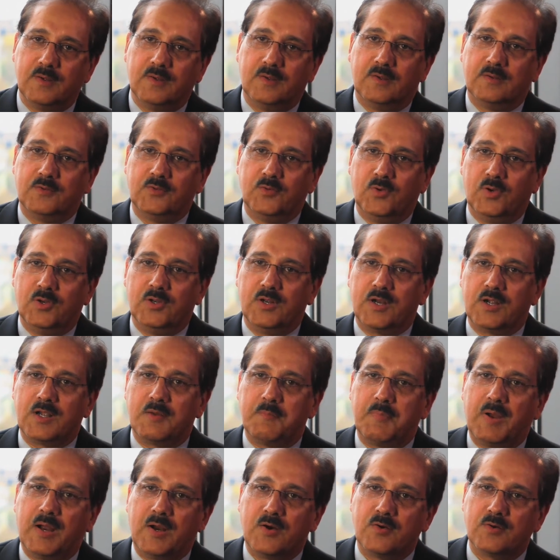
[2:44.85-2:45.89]
You learn
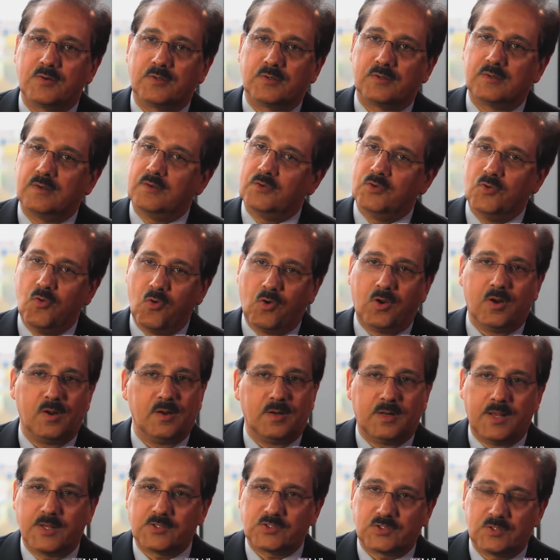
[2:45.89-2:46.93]
about local
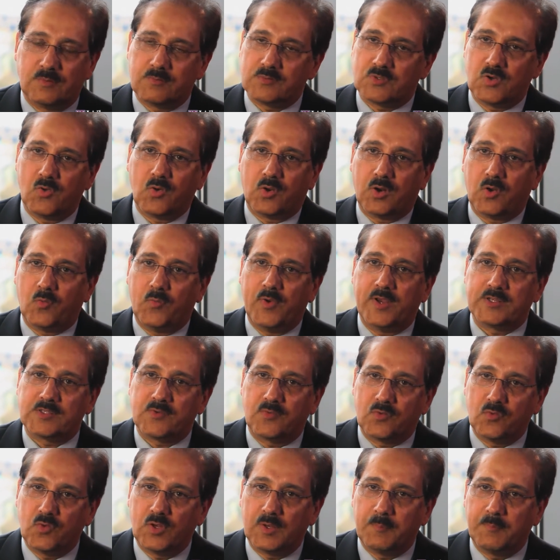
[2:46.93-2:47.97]
customs, local ways of
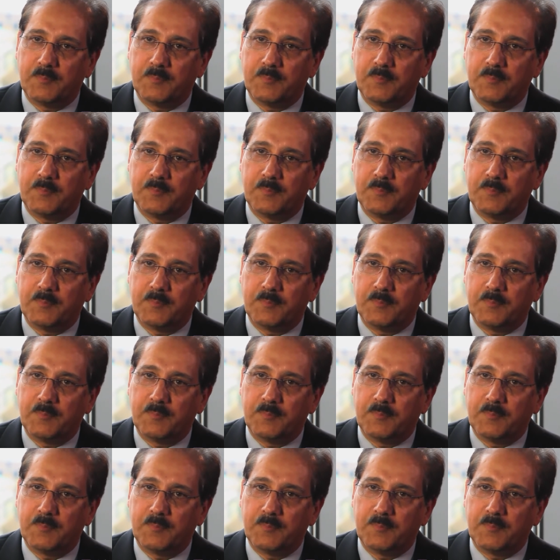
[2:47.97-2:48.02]
doing